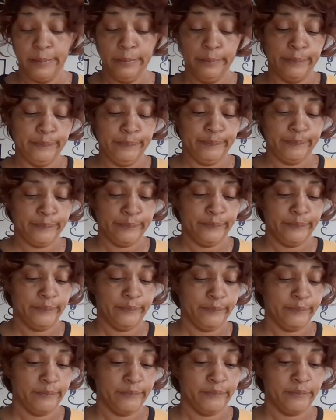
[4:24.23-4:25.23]
hmm
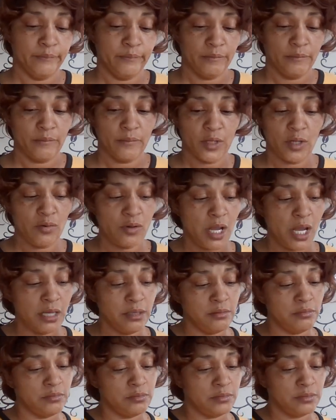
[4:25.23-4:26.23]

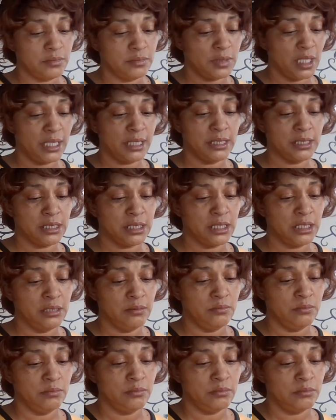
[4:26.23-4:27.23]
okay i can dig
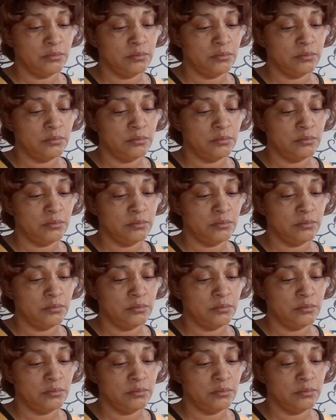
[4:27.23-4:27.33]
it